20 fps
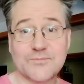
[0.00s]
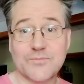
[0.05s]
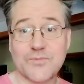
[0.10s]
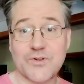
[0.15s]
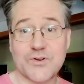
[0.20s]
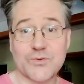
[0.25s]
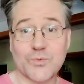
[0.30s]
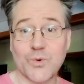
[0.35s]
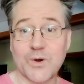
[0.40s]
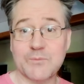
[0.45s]

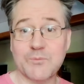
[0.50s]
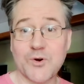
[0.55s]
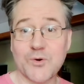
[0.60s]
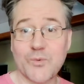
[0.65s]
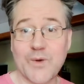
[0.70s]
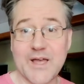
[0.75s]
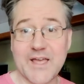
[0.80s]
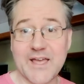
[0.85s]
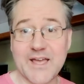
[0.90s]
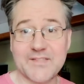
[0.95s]
there's one more
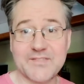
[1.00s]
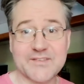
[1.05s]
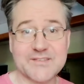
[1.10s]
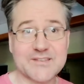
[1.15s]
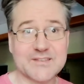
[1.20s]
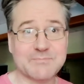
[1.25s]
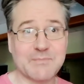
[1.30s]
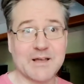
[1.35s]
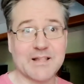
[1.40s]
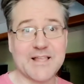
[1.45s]
weigh in.
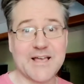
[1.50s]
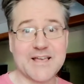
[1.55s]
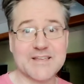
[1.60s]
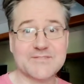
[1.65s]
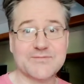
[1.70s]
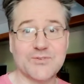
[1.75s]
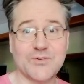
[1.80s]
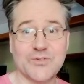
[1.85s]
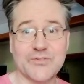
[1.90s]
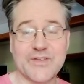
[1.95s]
This is my
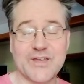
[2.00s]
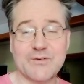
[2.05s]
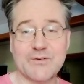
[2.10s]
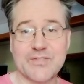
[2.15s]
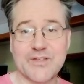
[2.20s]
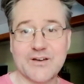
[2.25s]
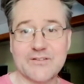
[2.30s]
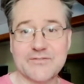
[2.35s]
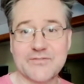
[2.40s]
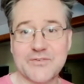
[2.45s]
last full day
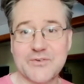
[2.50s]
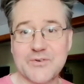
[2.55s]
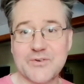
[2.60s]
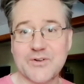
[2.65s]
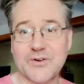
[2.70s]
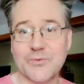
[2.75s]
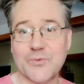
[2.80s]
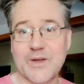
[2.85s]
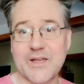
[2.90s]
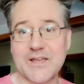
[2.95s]
without food.
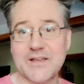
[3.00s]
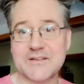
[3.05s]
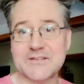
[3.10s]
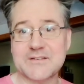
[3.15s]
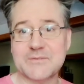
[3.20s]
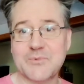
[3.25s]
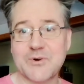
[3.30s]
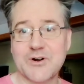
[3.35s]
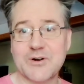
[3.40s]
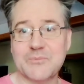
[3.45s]
I'll weigh in
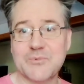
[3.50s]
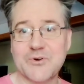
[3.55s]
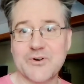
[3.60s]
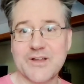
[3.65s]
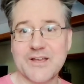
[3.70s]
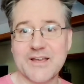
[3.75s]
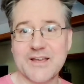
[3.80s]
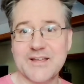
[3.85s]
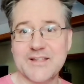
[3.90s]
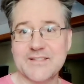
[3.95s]
tomorrow
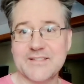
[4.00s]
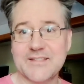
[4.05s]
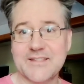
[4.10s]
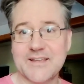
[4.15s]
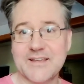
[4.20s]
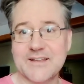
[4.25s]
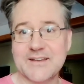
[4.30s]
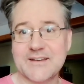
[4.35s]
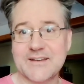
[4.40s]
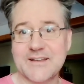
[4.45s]
morning and
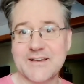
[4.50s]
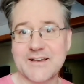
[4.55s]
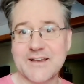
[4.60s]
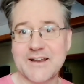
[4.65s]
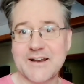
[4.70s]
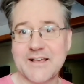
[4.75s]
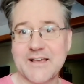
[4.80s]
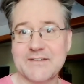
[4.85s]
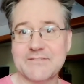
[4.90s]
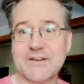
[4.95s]
then I'm
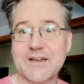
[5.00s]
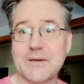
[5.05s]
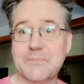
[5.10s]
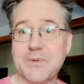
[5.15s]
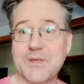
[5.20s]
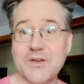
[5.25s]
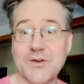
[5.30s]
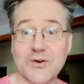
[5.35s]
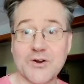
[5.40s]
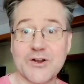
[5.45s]
going to have a cup
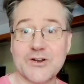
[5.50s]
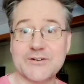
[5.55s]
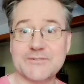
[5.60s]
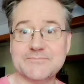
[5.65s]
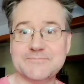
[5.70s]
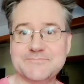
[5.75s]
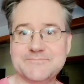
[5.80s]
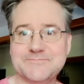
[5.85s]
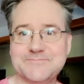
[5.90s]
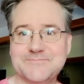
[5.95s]
of yogurt.
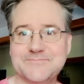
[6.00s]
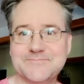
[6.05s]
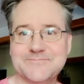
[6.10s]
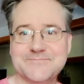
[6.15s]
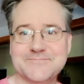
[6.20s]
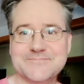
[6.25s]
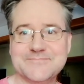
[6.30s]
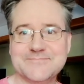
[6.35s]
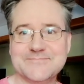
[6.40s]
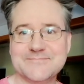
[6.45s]

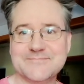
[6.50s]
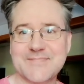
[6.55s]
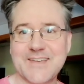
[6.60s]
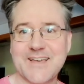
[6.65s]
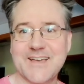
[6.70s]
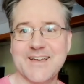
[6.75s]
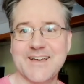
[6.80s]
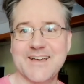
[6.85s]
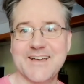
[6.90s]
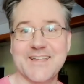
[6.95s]

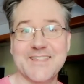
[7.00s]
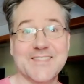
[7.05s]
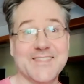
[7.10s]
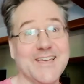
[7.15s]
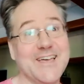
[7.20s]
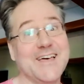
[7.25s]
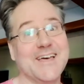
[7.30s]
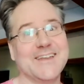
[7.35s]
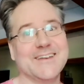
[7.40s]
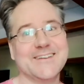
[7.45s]
And
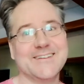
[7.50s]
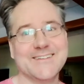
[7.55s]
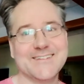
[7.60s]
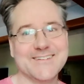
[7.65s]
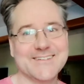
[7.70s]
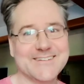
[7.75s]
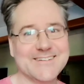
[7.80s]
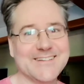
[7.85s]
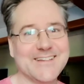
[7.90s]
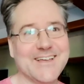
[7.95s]
then
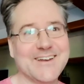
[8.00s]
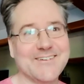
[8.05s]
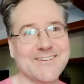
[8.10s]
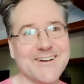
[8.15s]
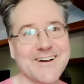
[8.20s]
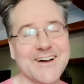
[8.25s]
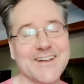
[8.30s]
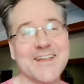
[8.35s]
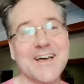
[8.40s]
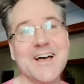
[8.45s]
later
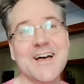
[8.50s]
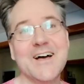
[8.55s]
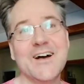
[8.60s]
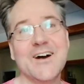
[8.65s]
on,